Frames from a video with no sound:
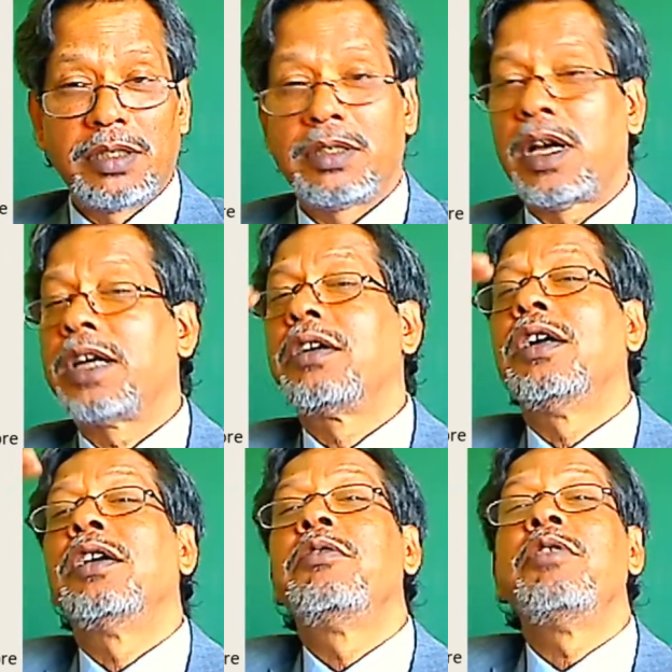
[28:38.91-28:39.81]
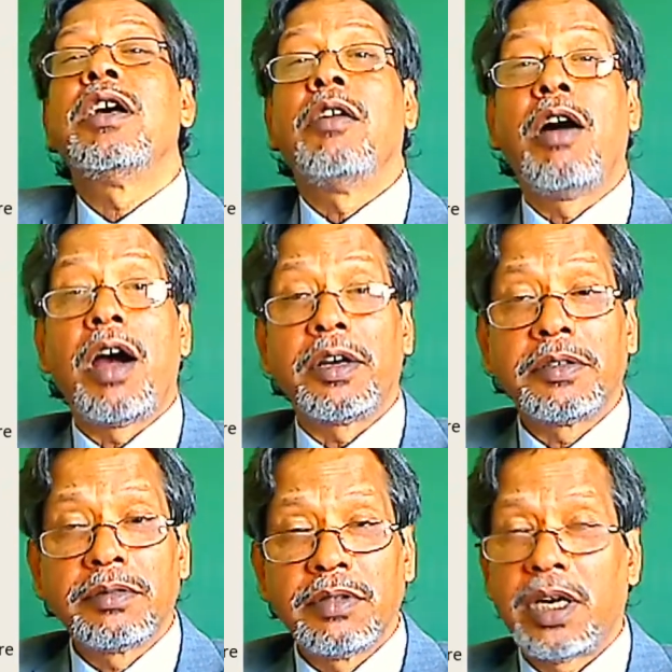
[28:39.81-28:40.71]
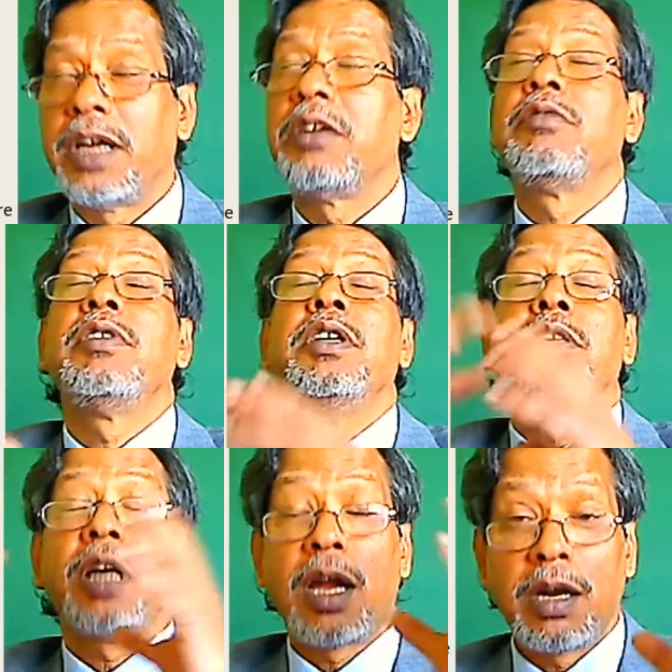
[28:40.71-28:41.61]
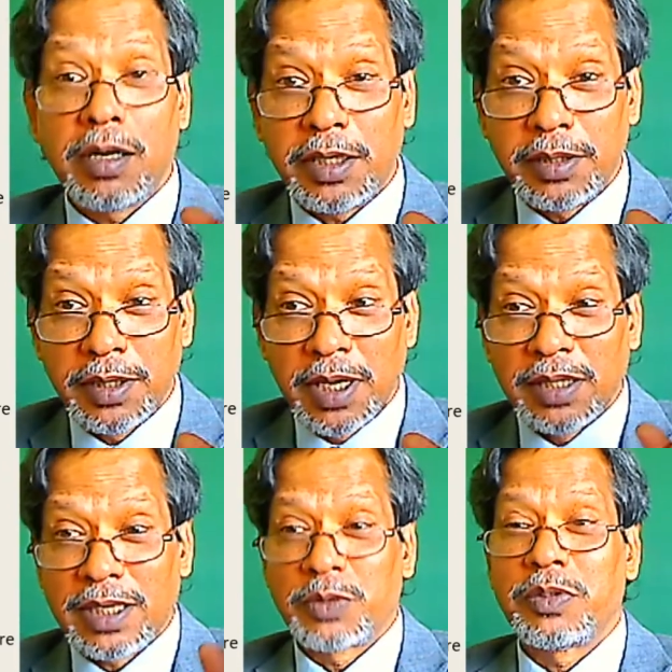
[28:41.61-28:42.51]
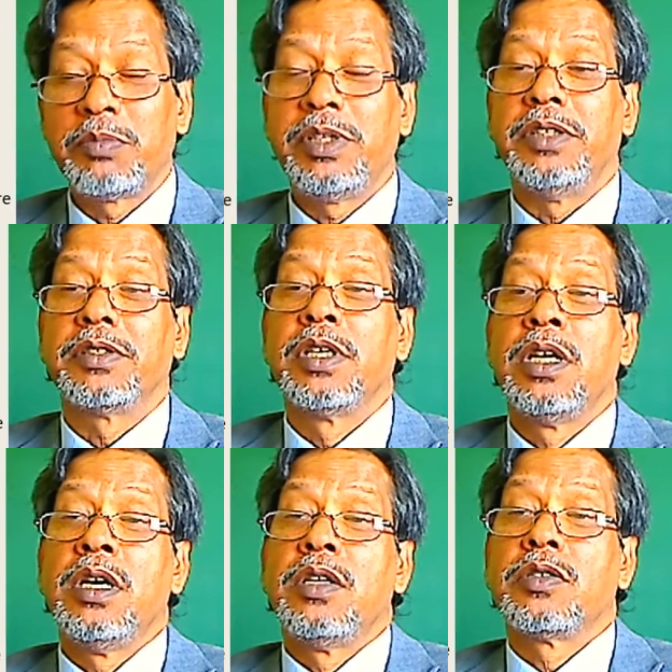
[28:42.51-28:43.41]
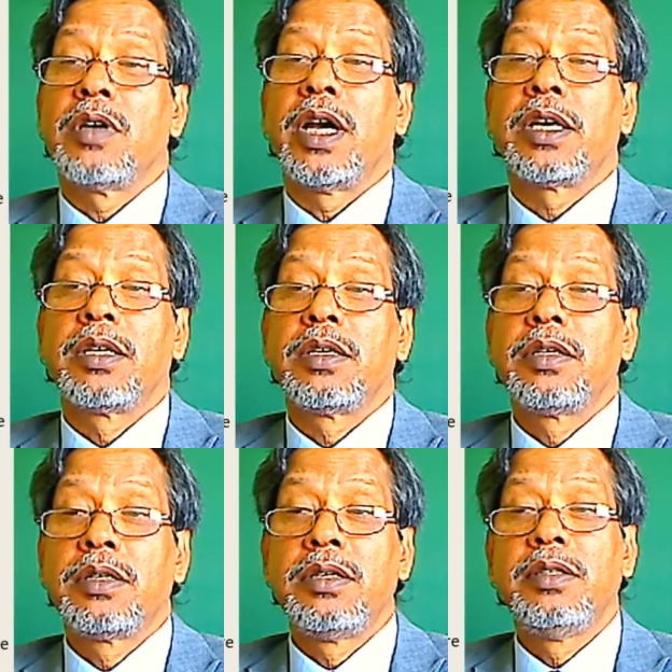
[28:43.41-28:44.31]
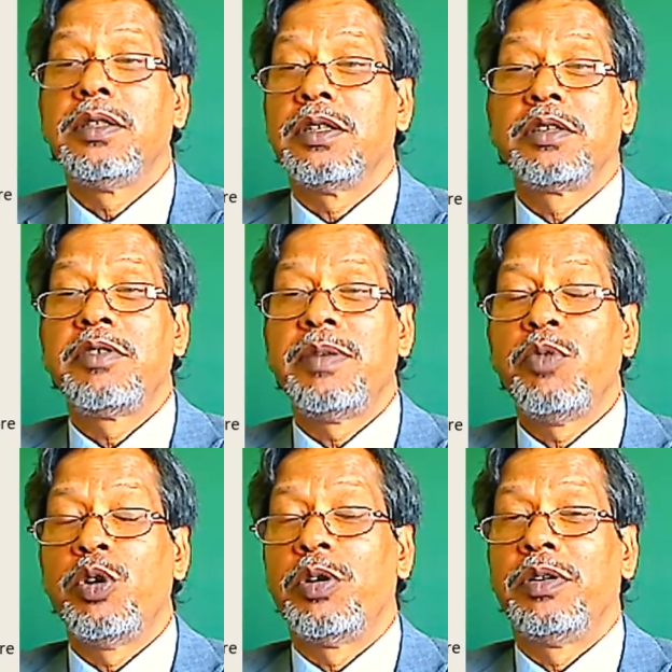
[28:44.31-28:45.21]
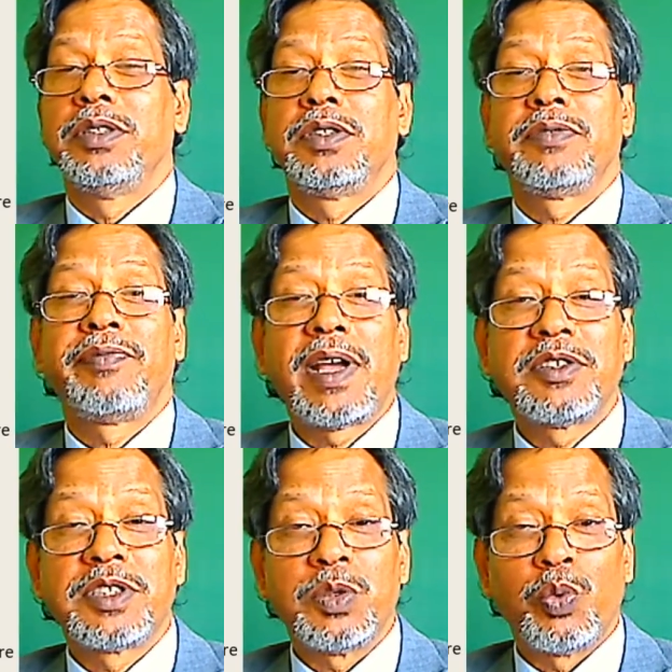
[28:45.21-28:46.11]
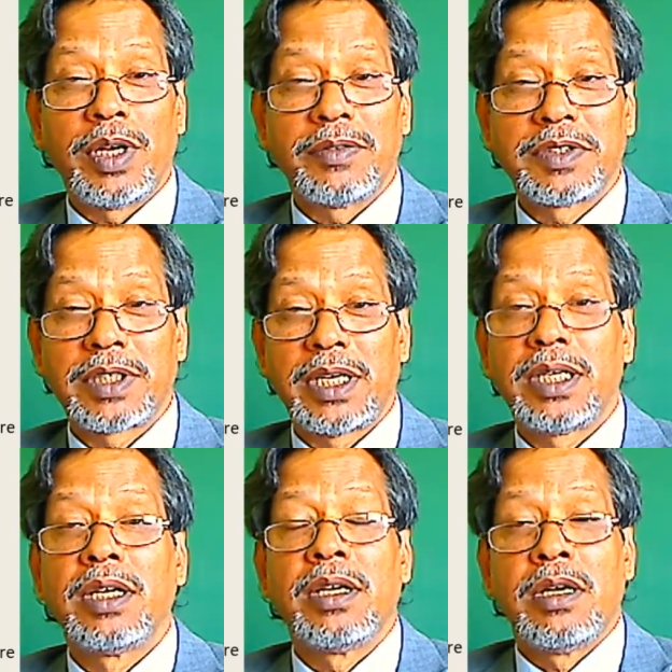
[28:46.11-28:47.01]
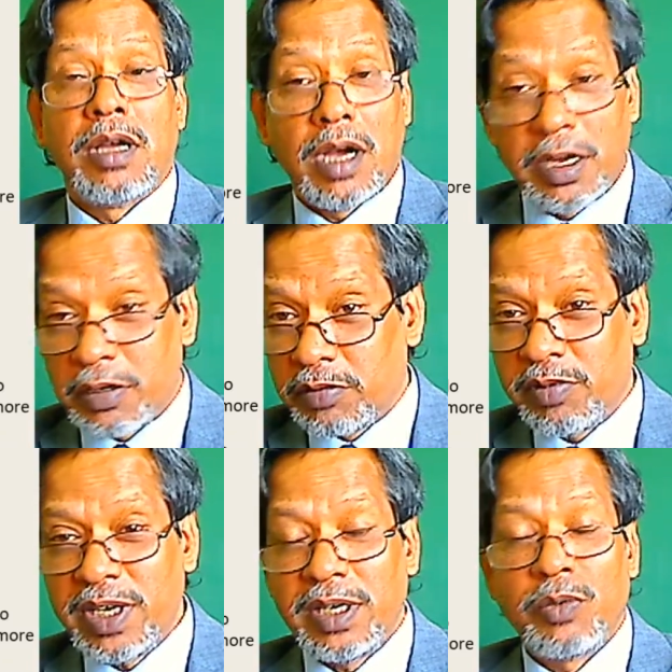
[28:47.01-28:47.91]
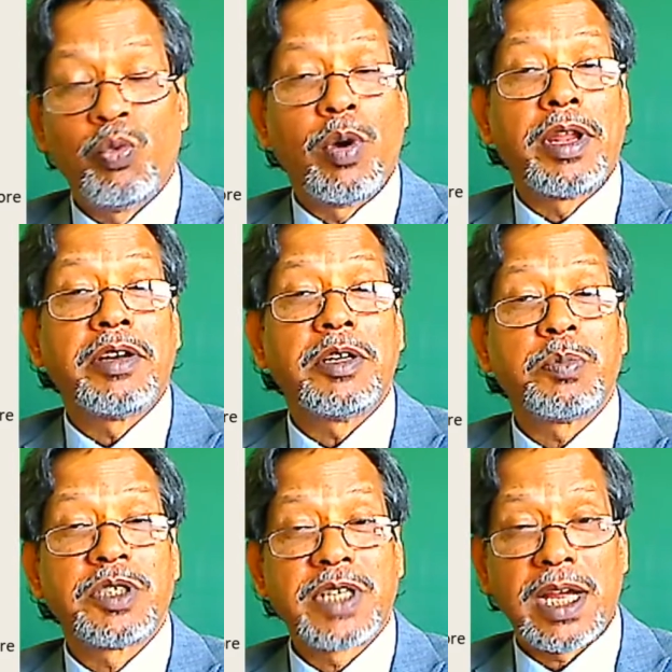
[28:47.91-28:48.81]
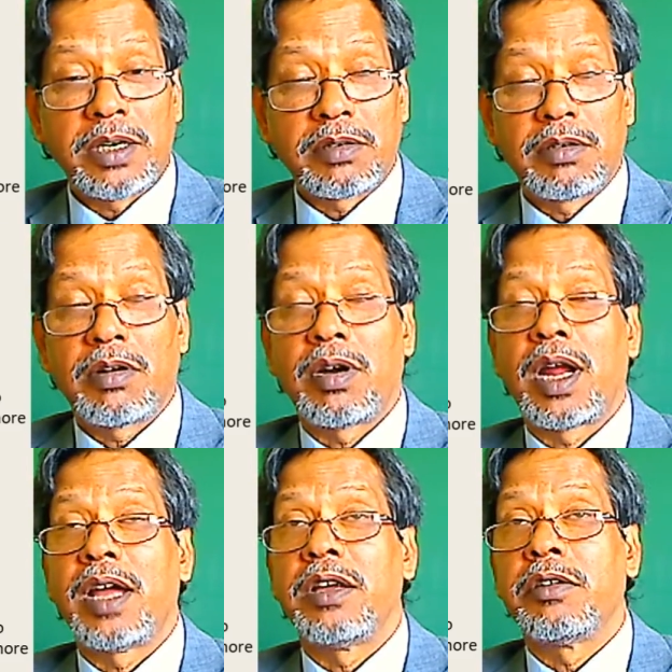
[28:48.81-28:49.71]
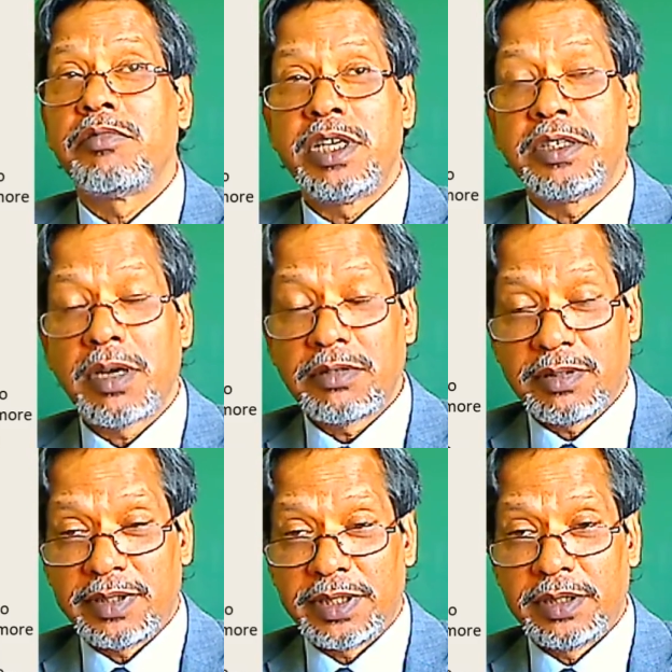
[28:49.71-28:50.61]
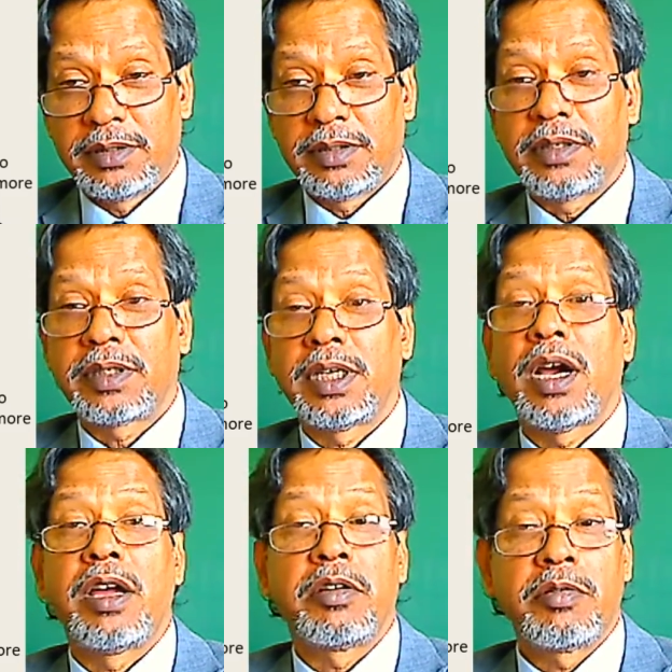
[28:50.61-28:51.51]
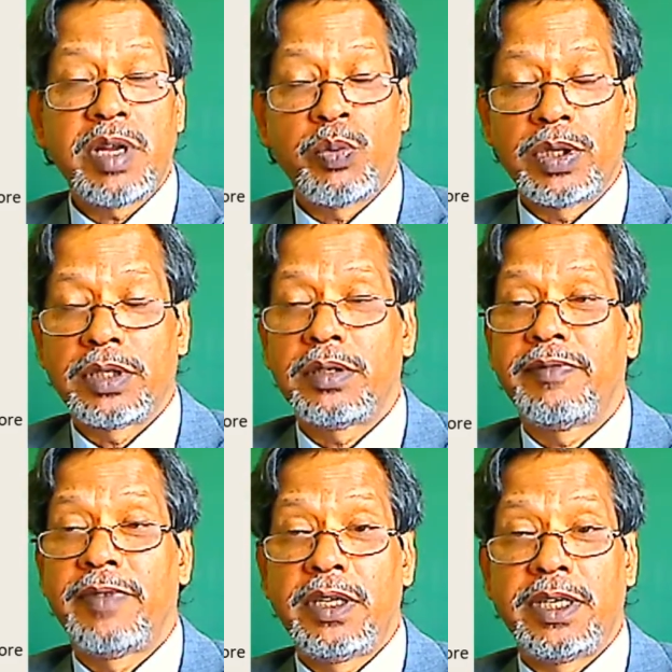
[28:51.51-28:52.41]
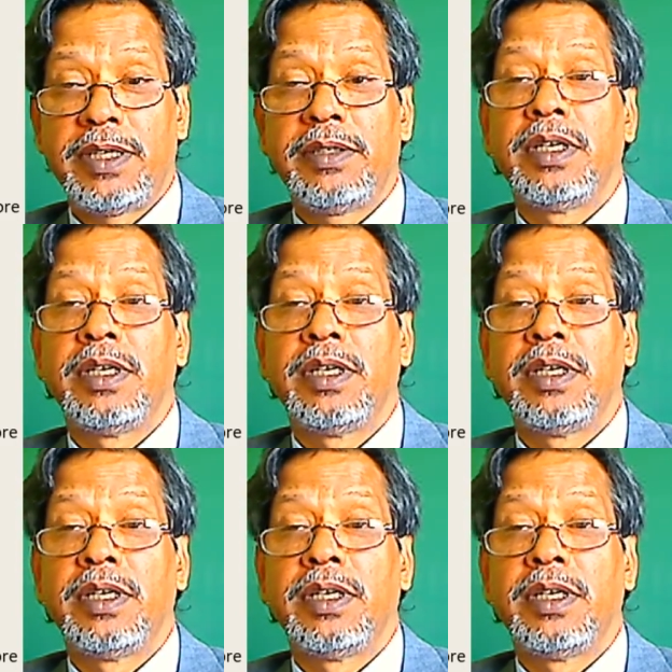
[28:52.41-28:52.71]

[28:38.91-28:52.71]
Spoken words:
I agree a lot. I agree entirely. That's what it means. So I couldn't agree more. It's a fancy way of saying I agree 100%, or I agree totally. Okay, I agree with you fully.